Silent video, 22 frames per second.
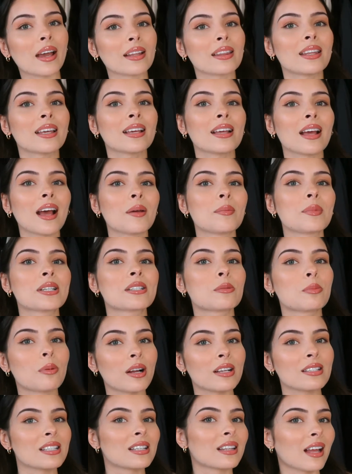I think I'm
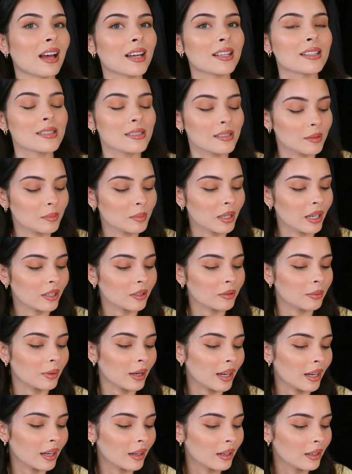expressing that in some kind of
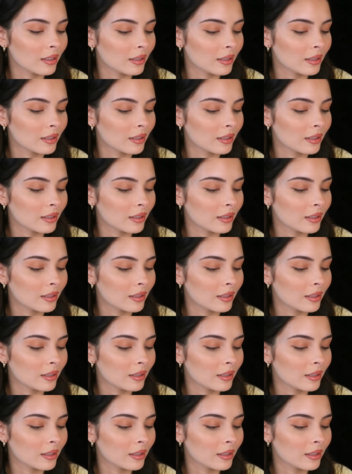way.